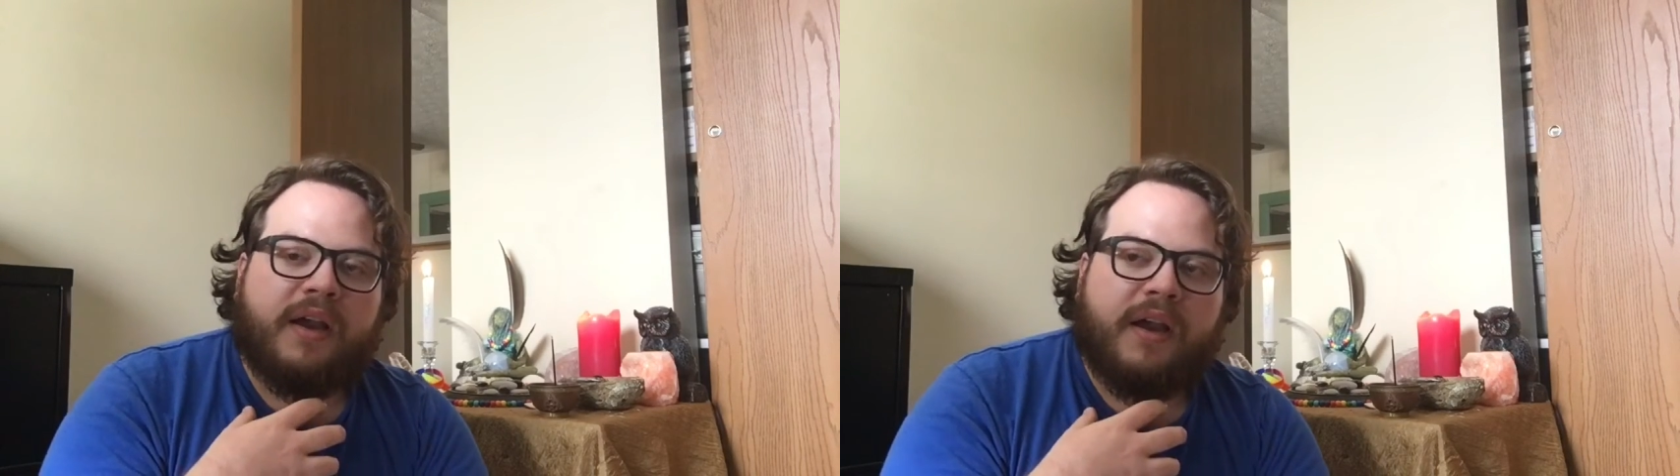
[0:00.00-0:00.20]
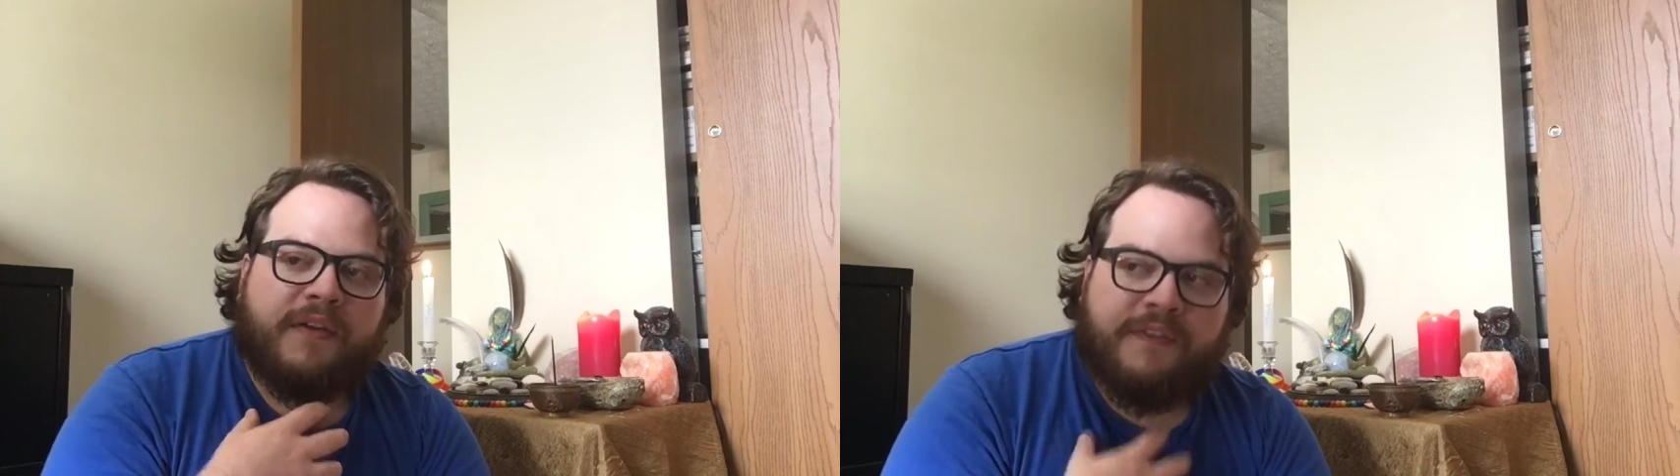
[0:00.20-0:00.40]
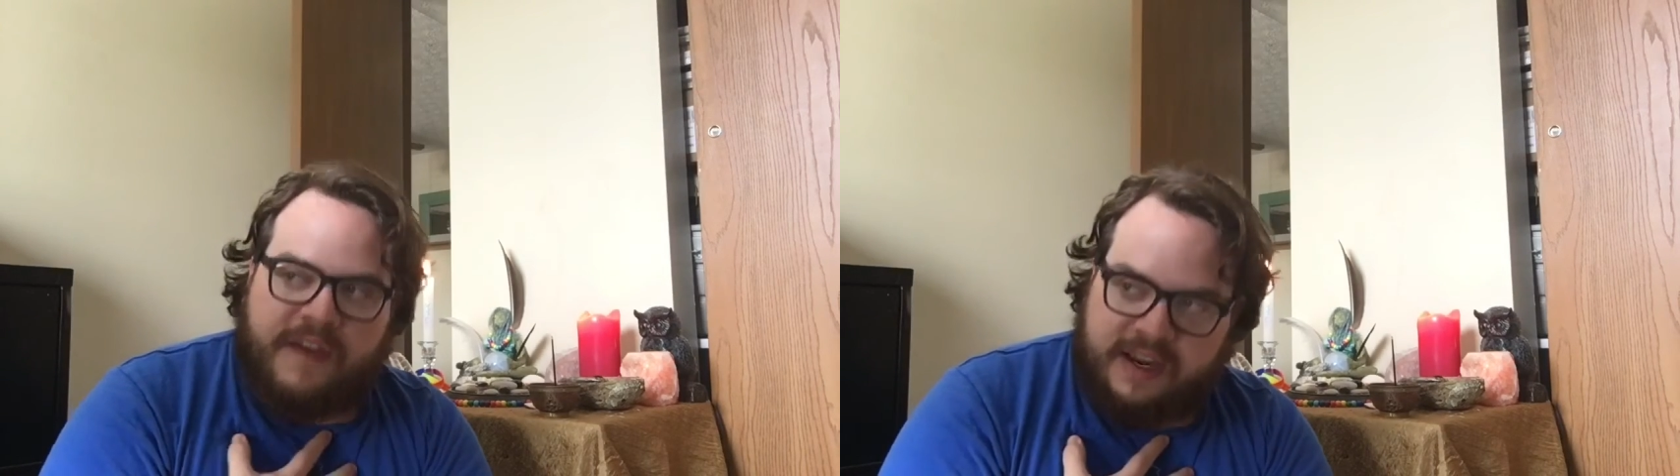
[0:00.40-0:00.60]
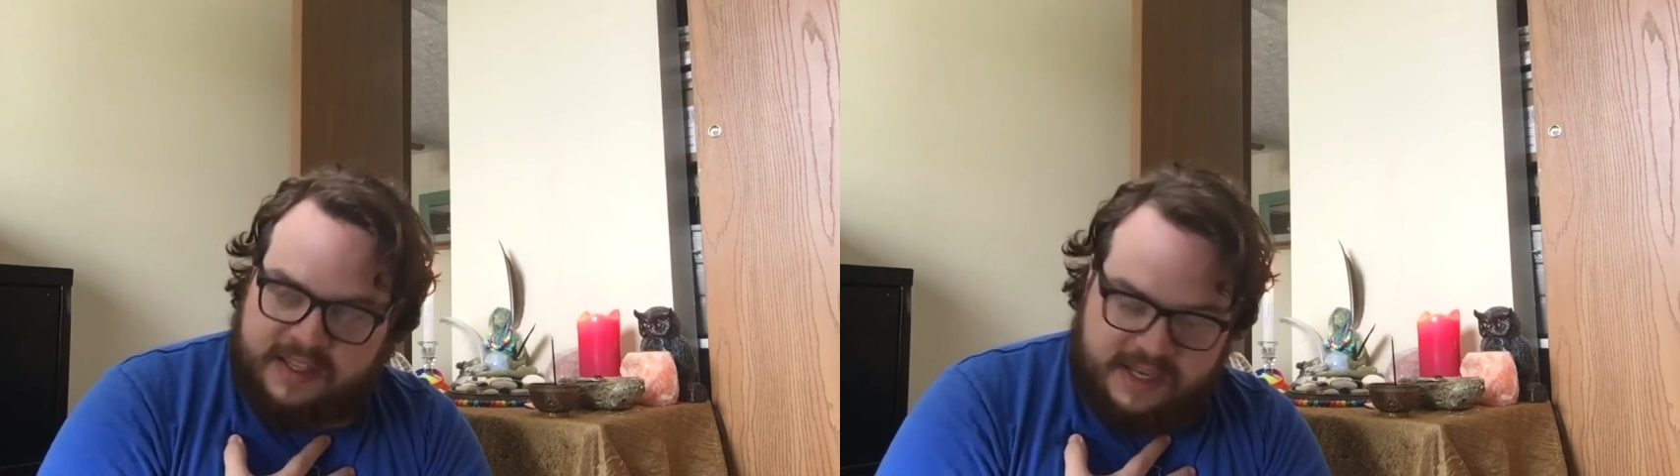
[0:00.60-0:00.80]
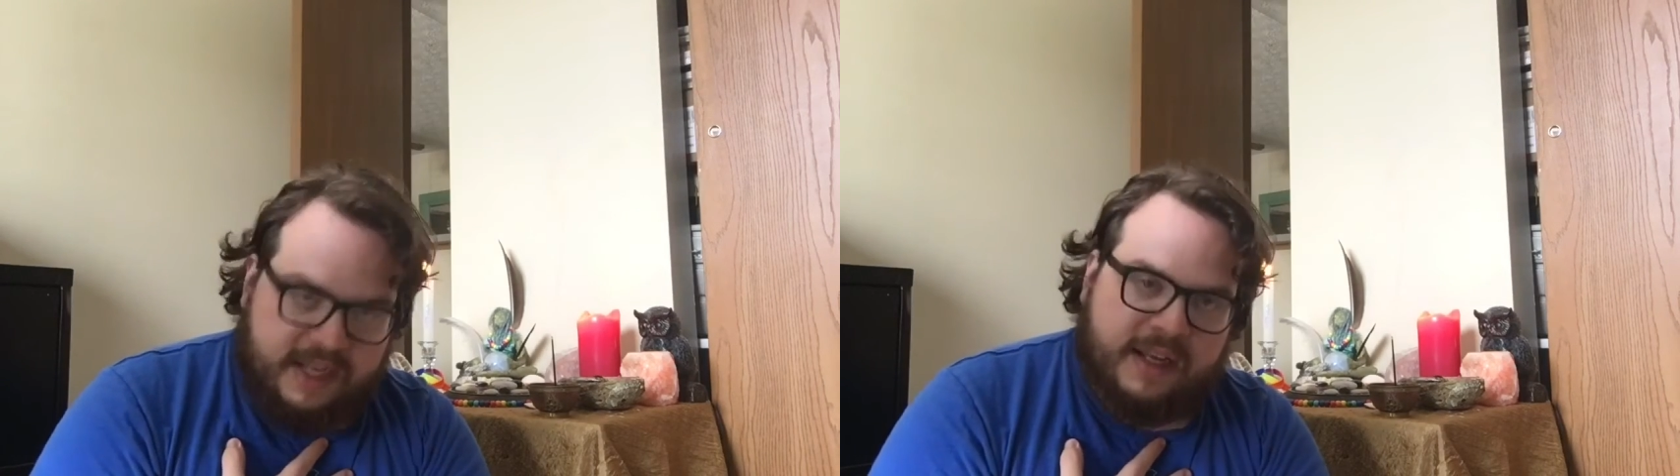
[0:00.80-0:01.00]

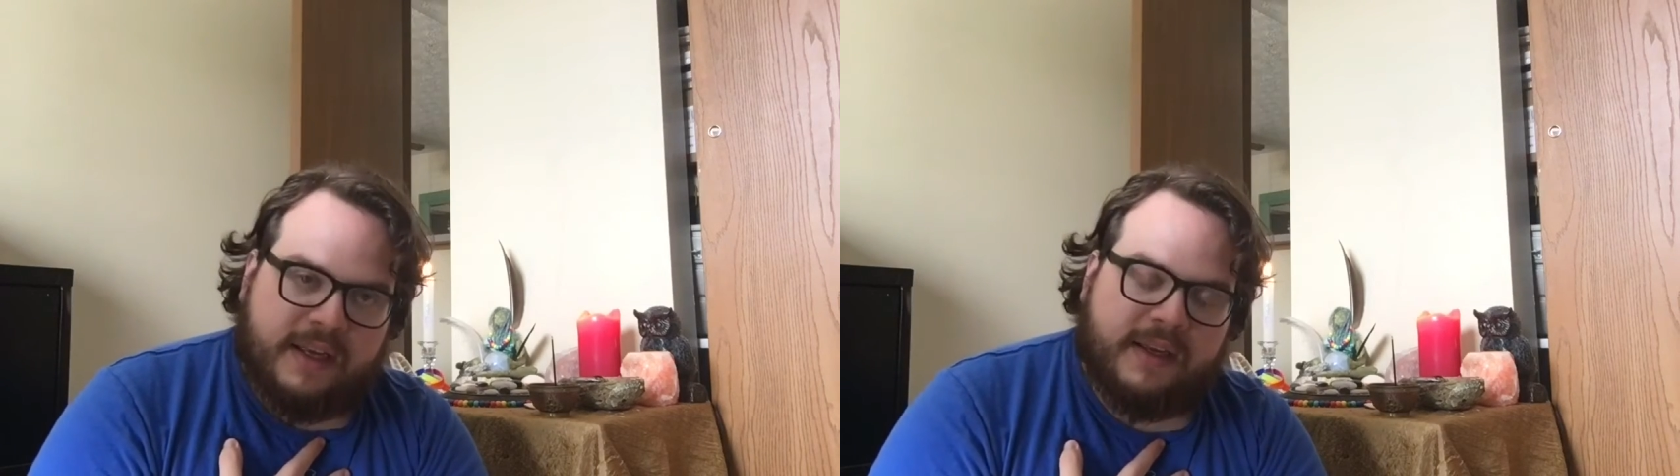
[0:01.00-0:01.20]
affected,